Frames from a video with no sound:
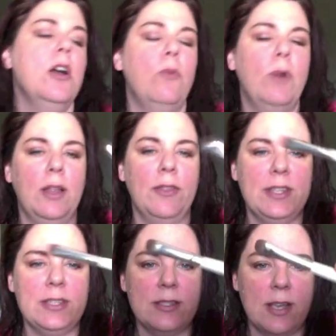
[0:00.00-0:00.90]
Well,
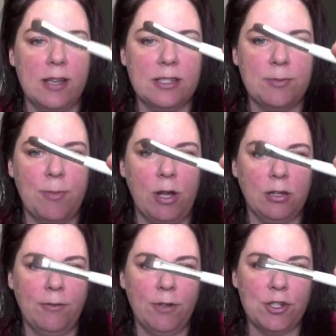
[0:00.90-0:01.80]
this is a
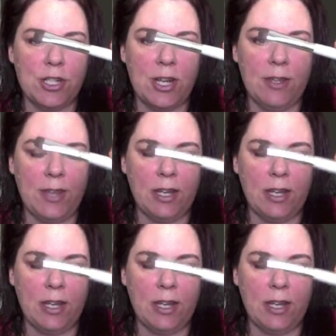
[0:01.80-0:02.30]
smaller version of it.